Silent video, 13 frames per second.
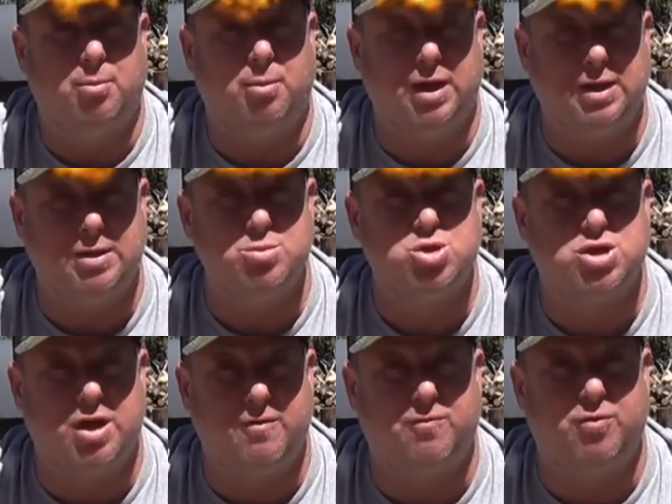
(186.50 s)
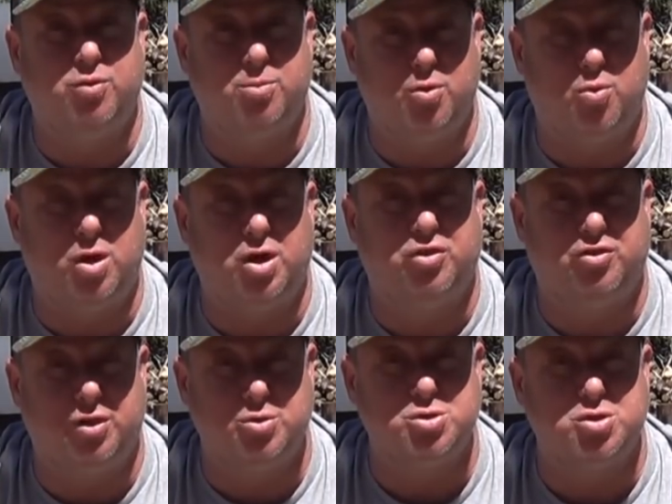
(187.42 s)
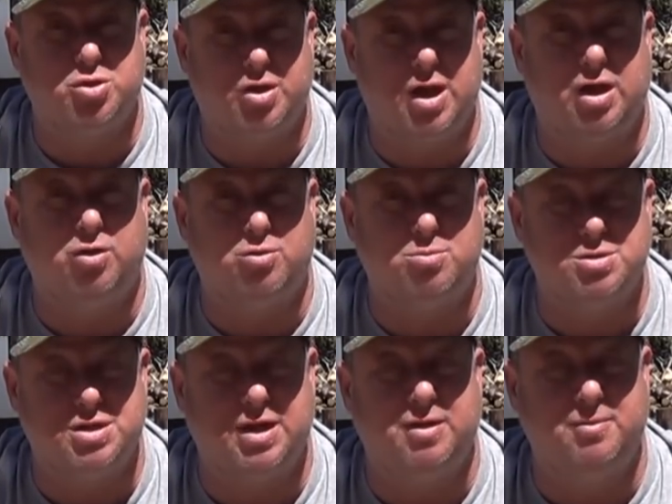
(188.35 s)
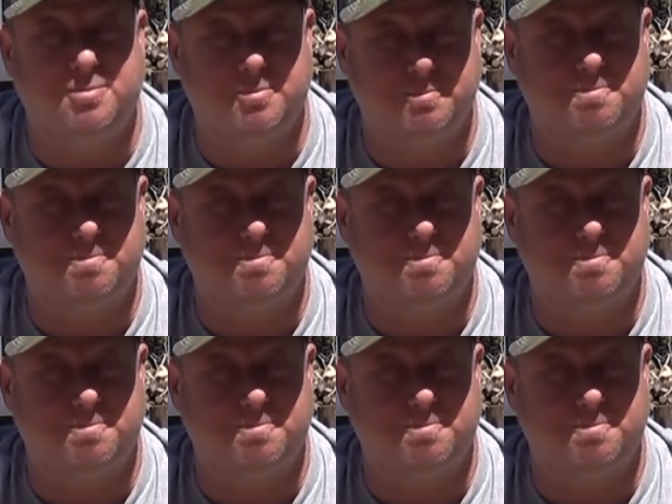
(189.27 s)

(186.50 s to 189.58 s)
My name is Jeff, and you've been watching Arizona Hot Homestead.